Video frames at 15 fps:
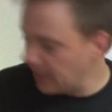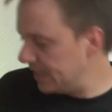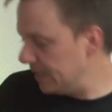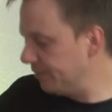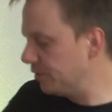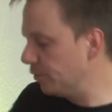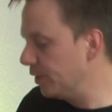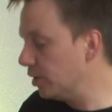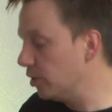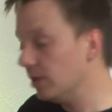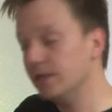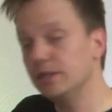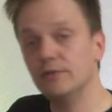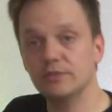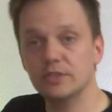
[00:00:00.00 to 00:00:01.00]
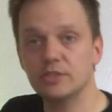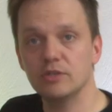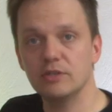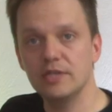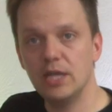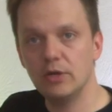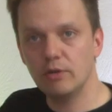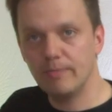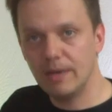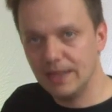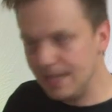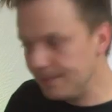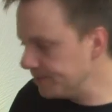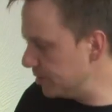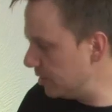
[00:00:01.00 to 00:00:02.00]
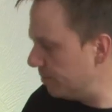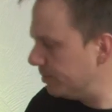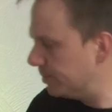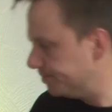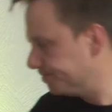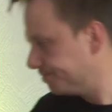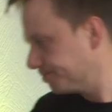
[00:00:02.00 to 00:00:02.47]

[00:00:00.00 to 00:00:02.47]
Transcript: I have the recording of the song here on my laptop.